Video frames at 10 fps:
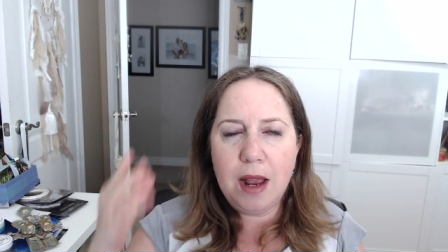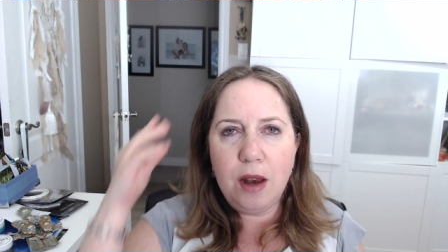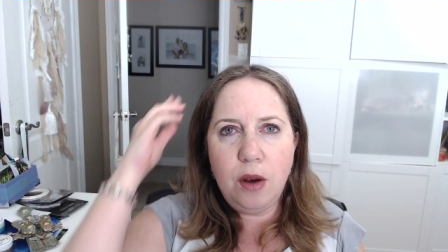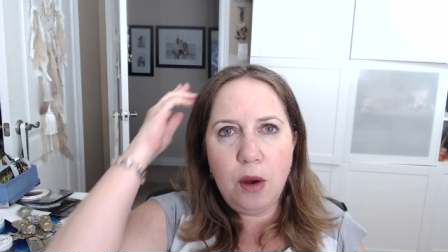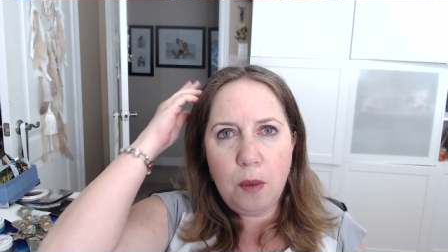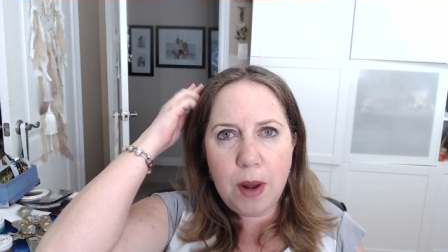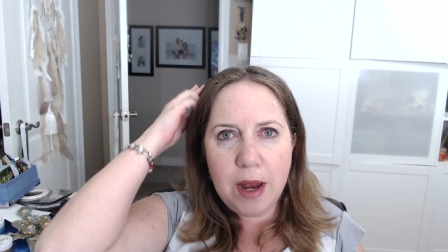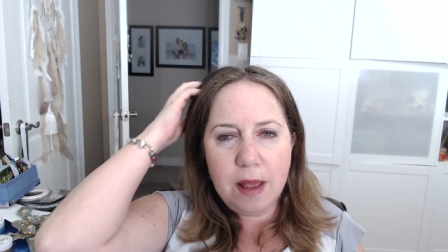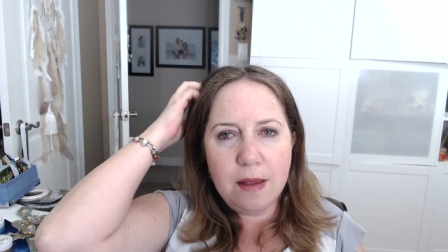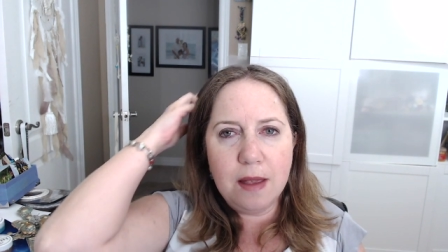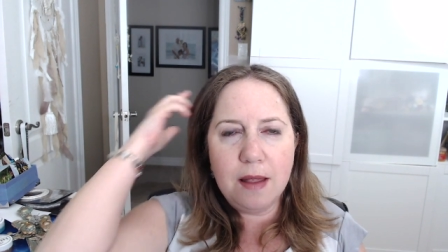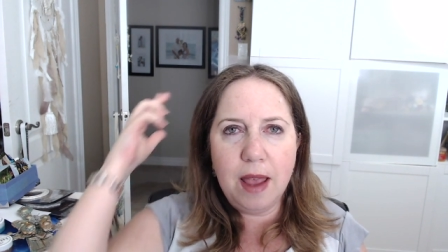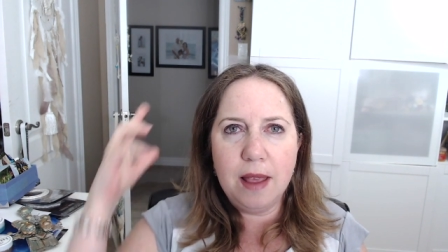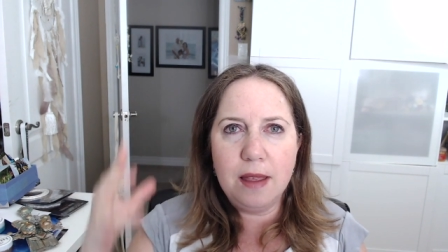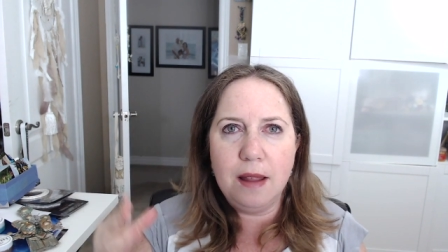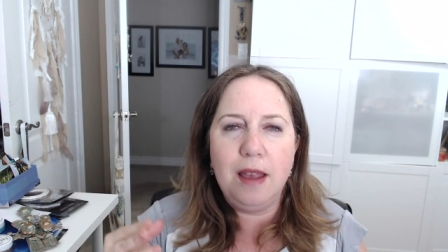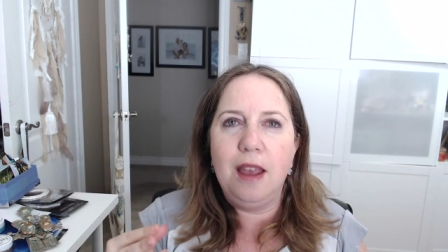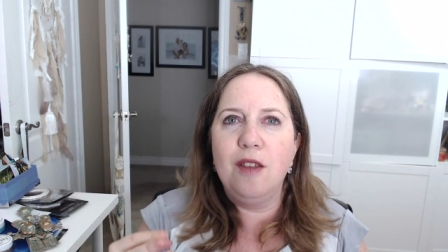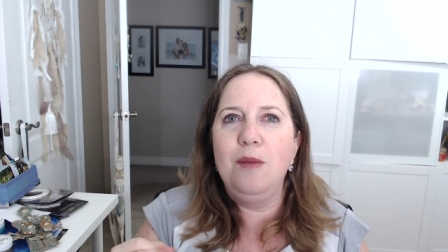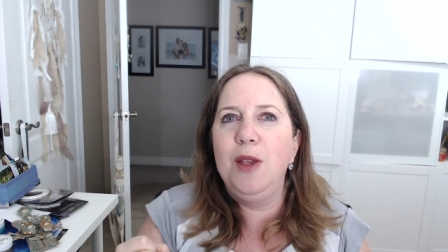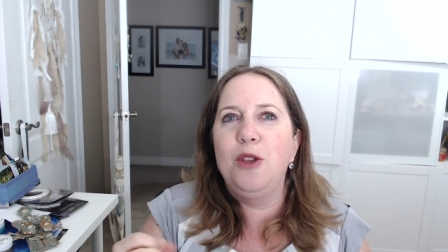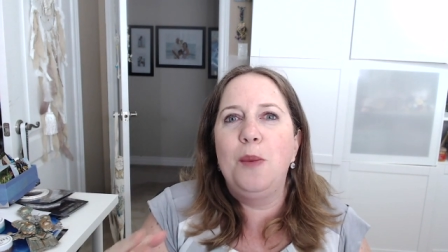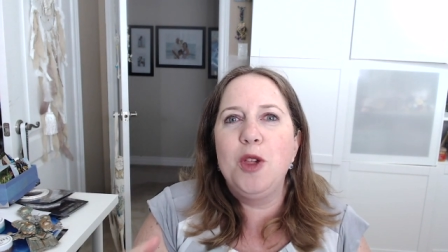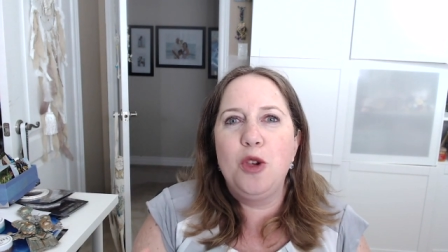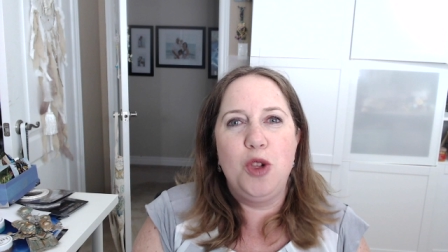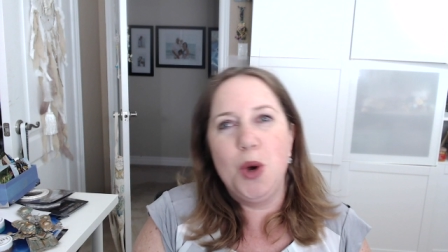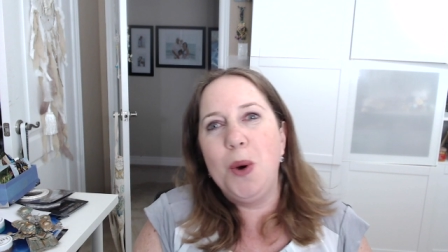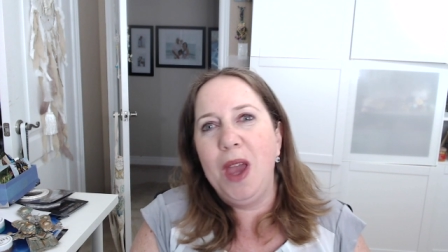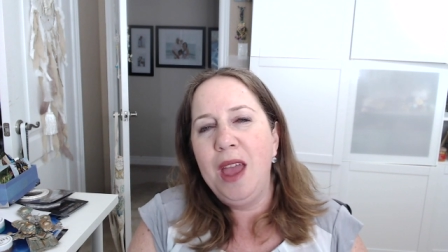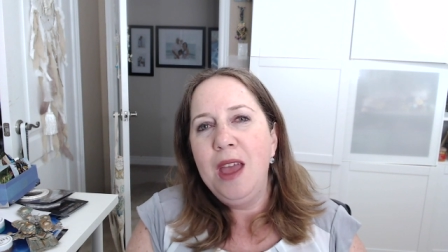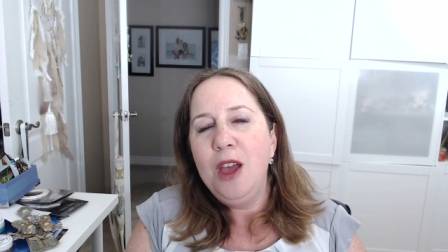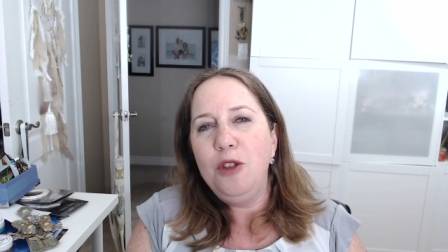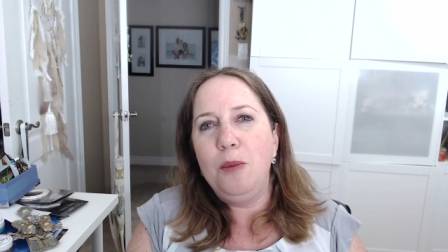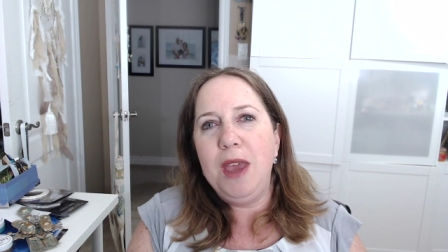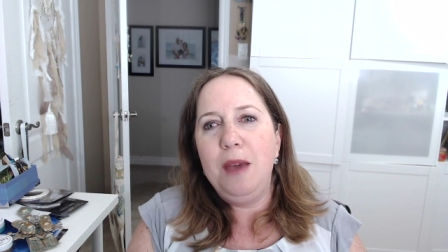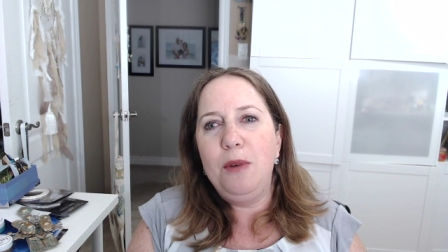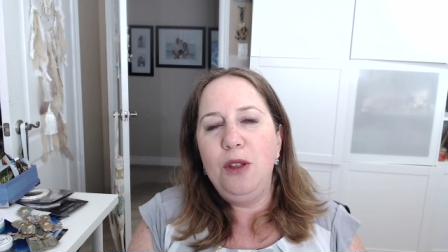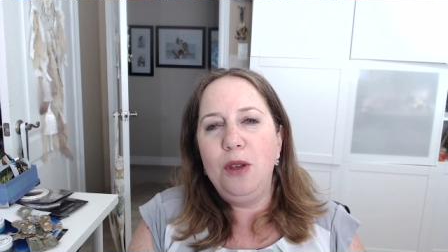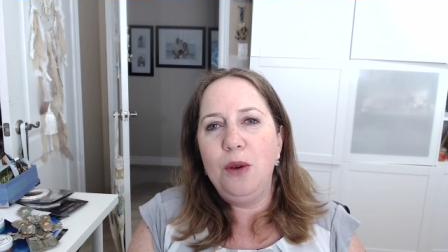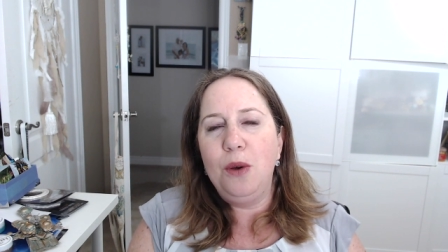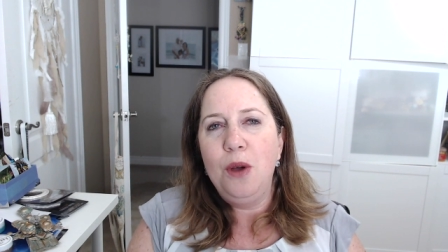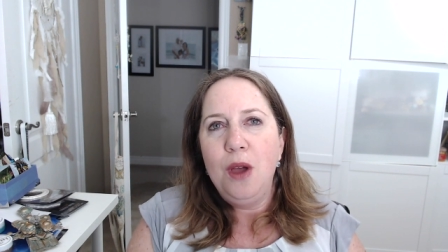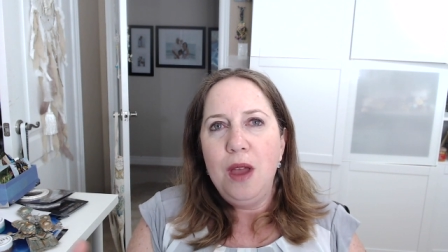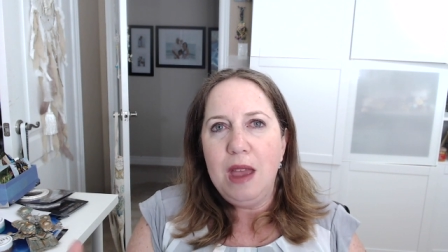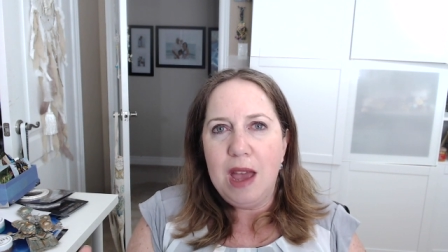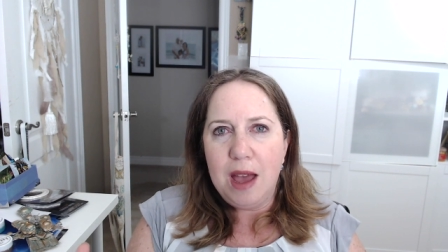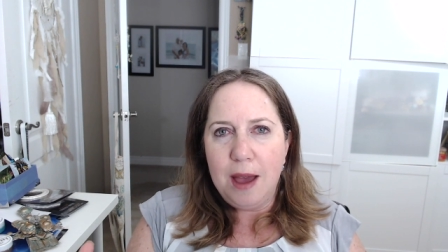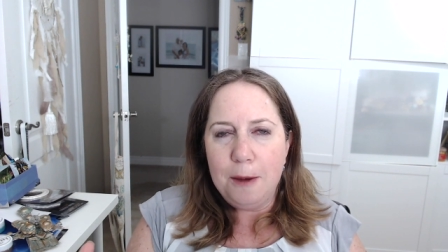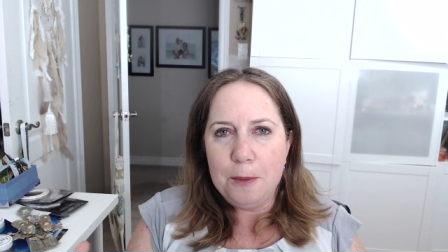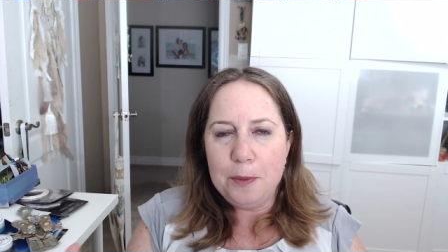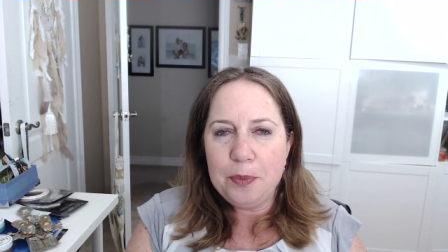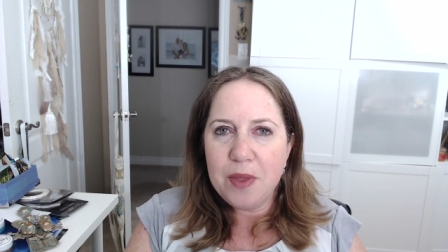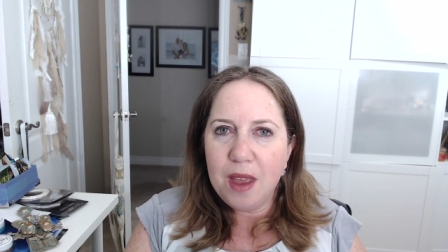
I don't know what it is. It's like gives me so much joy to be able to um,